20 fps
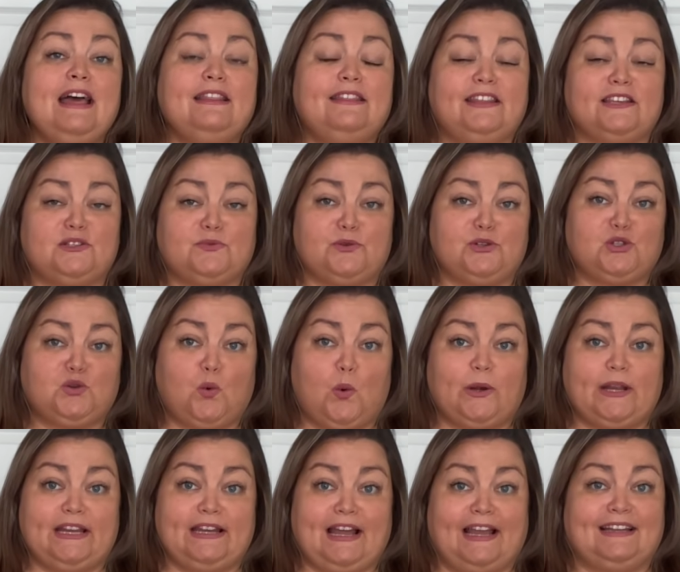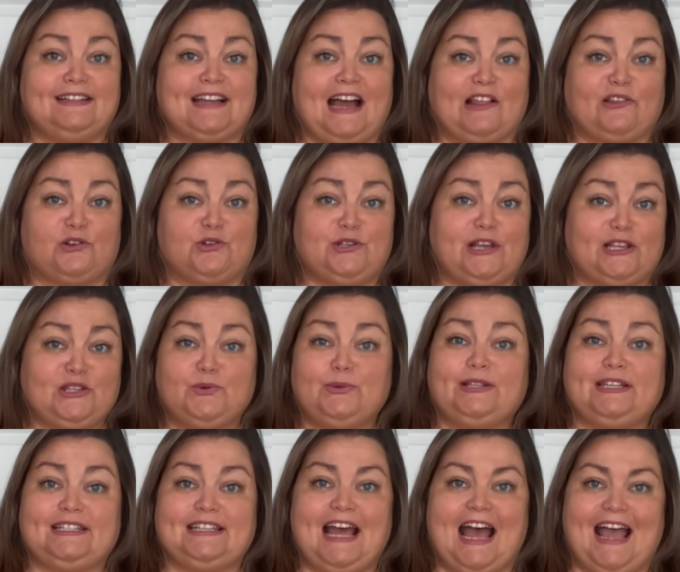This was $29. That's what
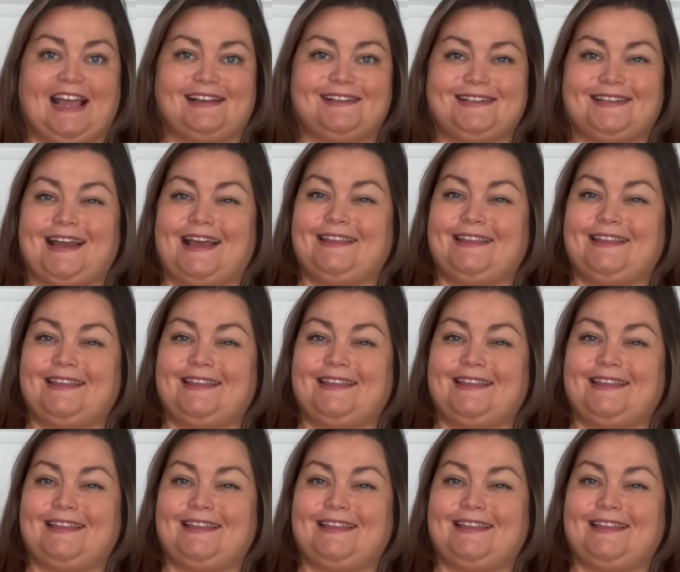the tag said.